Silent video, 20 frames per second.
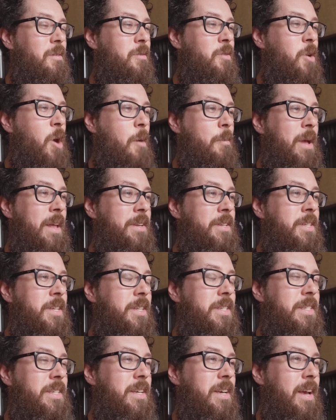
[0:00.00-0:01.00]

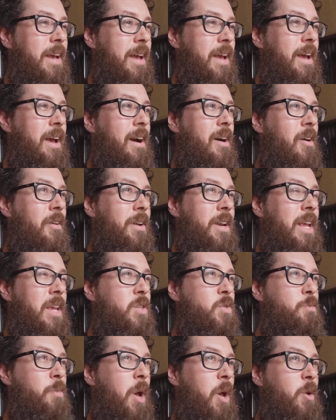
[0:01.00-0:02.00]
commented on
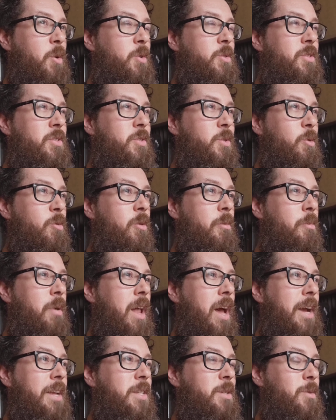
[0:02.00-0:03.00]
his posts or
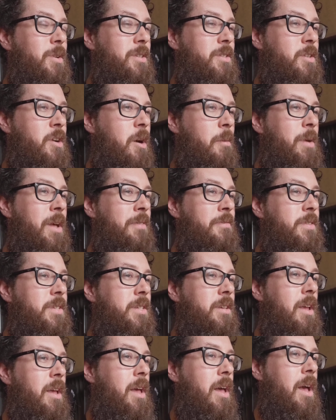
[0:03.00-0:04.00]
replied to his comments
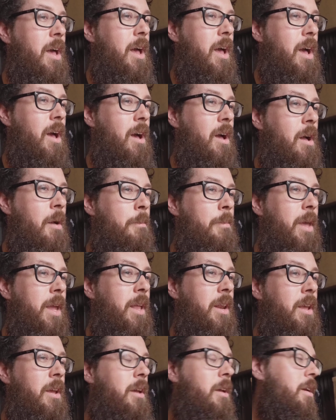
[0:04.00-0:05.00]

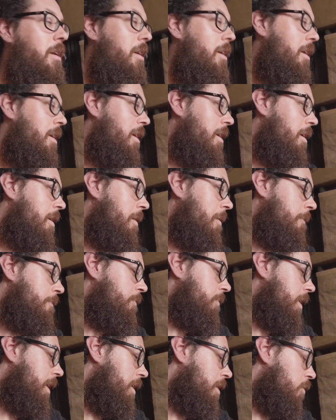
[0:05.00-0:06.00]
in a
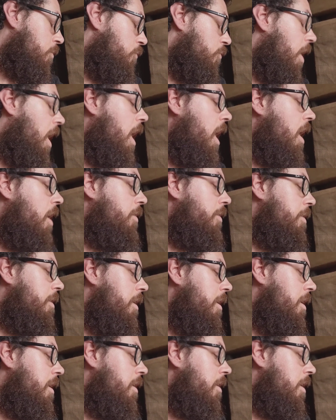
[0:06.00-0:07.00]

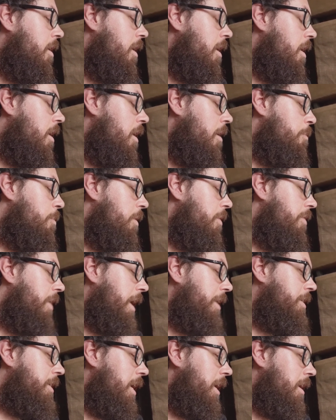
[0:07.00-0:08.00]
rather
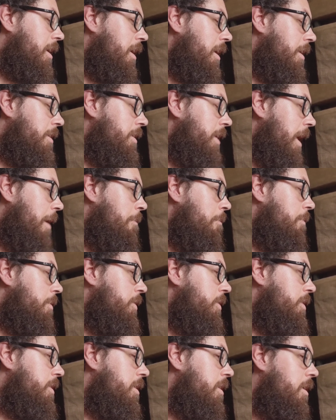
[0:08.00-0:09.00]
pathetic
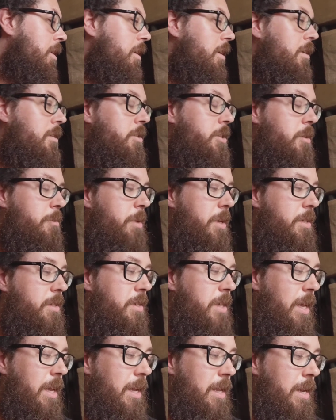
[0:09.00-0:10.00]
attempt to be
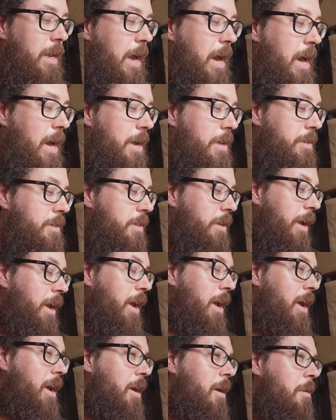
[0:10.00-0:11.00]
seen as
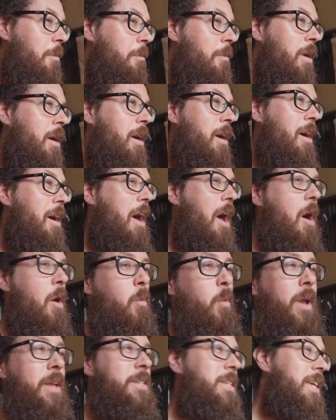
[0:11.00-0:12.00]
a
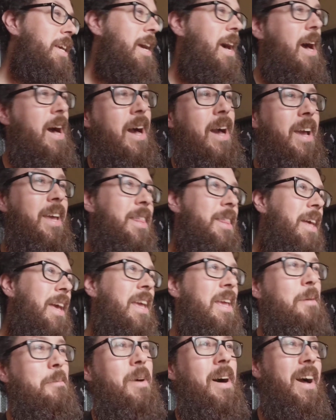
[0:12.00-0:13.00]
witty guy that
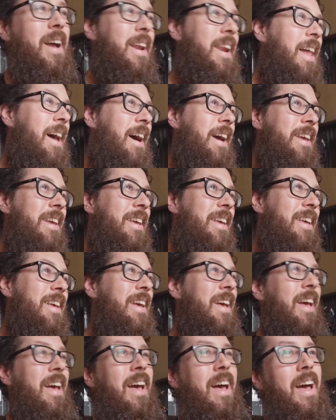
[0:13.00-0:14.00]
he might like.
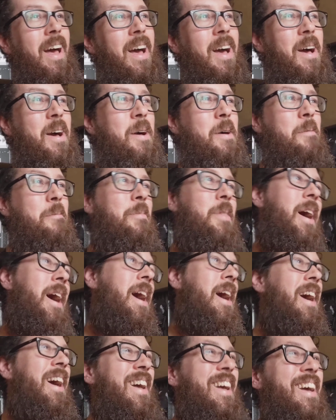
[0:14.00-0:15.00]
That I